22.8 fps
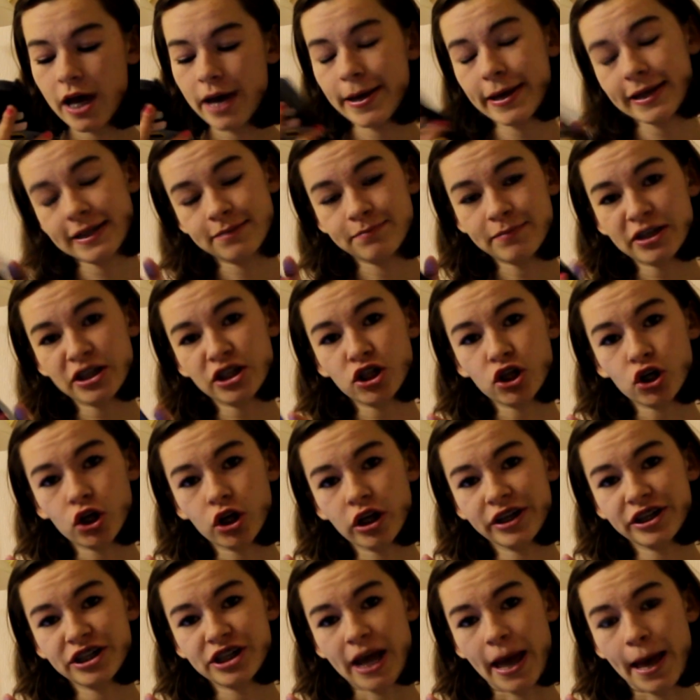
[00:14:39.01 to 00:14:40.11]
is mint
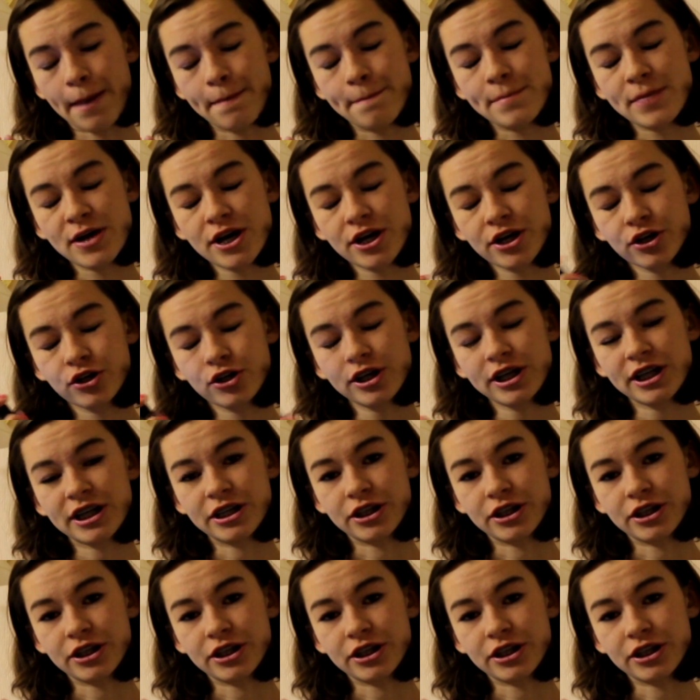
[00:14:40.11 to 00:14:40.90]
chocolate chip, cookie